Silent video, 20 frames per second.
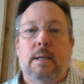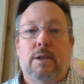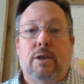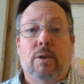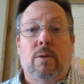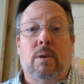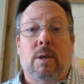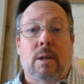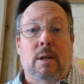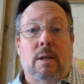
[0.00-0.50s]

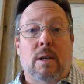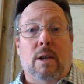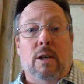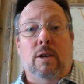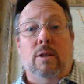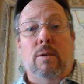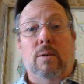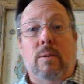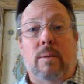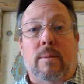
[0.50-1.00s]
To
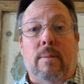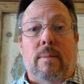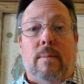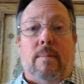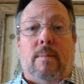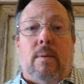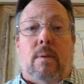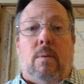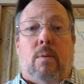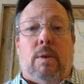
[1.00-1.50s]
conclude,
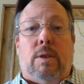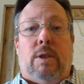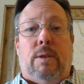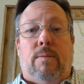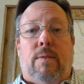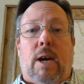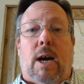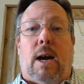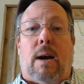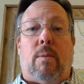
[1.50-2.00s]
what
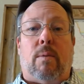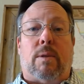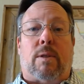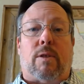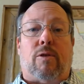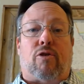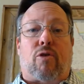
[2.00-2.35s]
you've got with the